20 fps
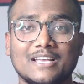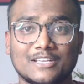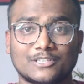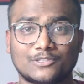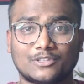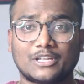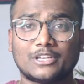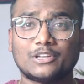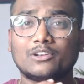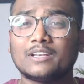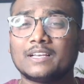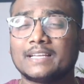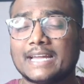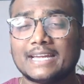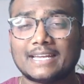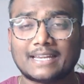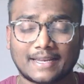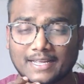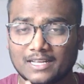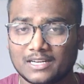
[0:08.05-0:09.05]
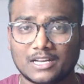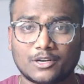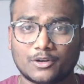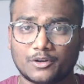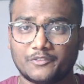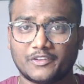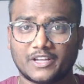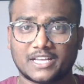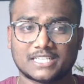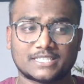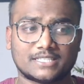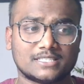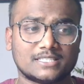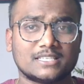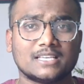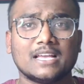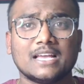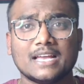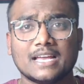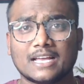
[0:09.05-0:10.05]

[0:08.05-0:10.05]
so that you'll get regular notifications.